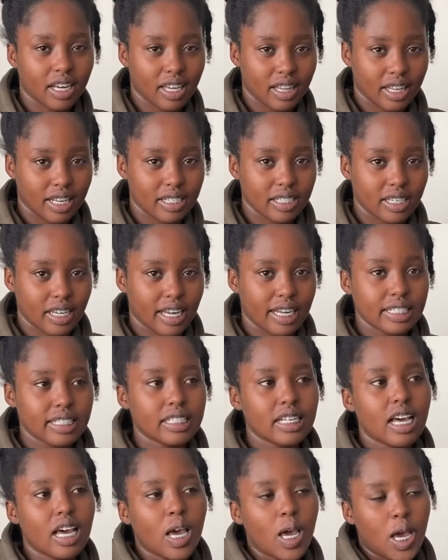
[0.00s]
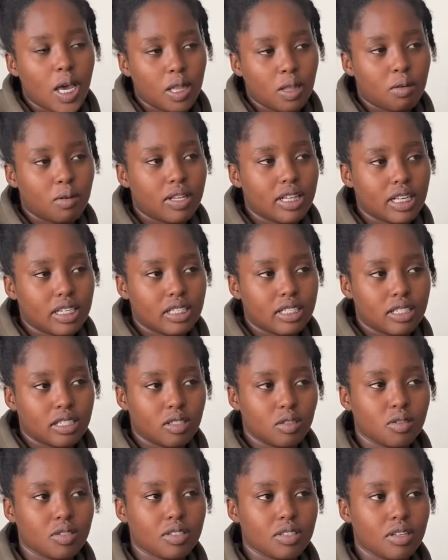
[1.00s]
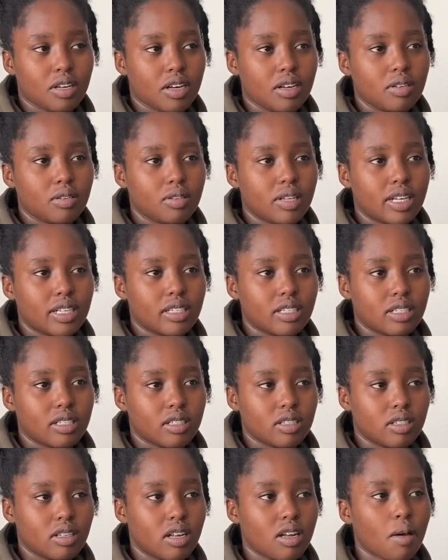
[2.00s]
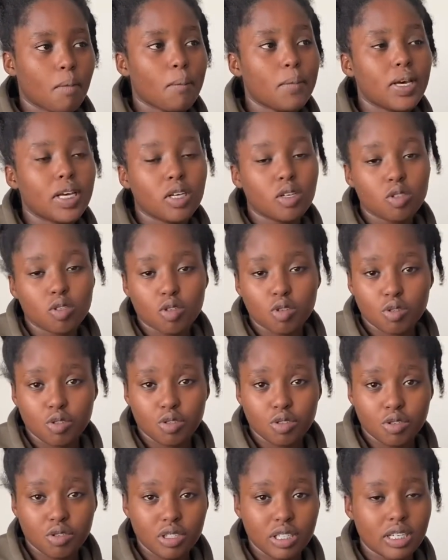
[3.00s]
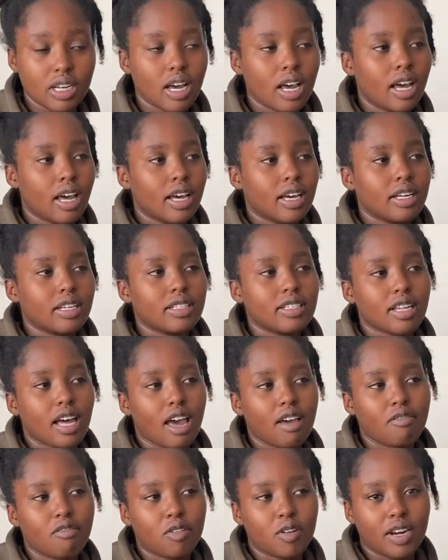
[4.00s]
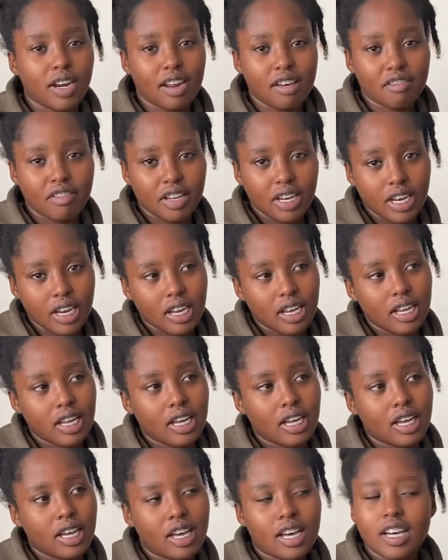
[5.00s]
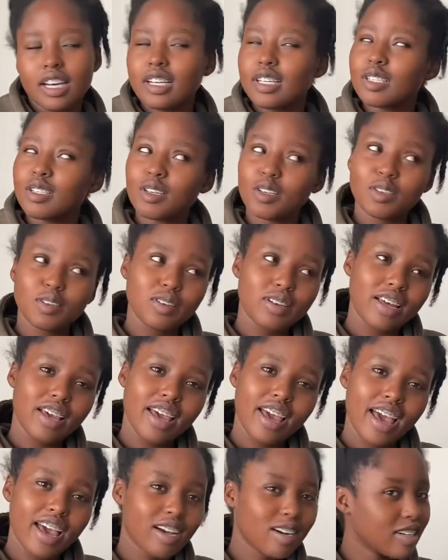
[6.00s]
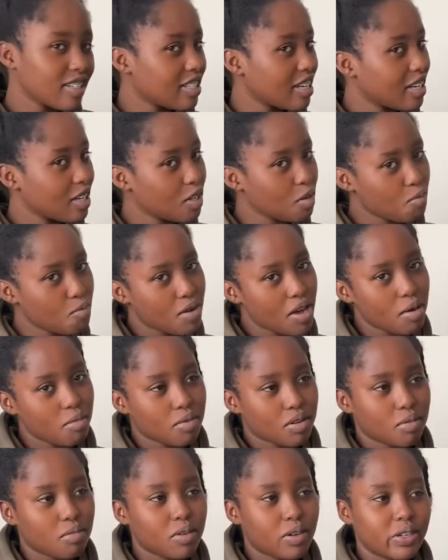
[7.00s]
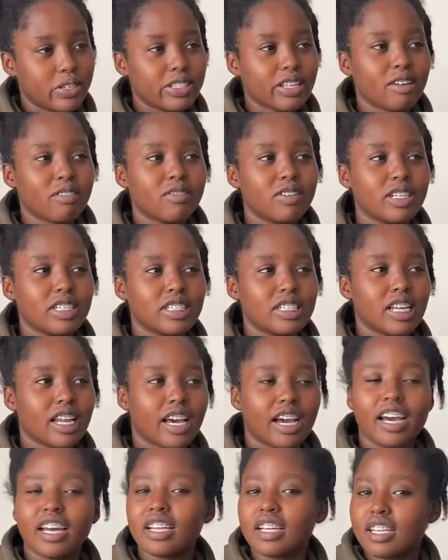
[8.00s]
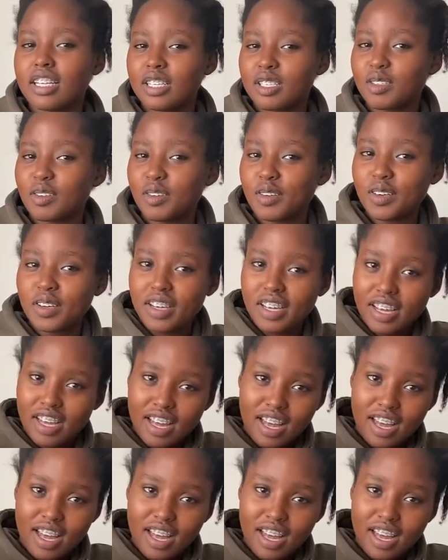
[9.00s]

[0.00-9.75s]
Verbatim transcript: a30s and the one that is used, uh, that is being used to shoot is iphone 11 so today i got a new baby because i found something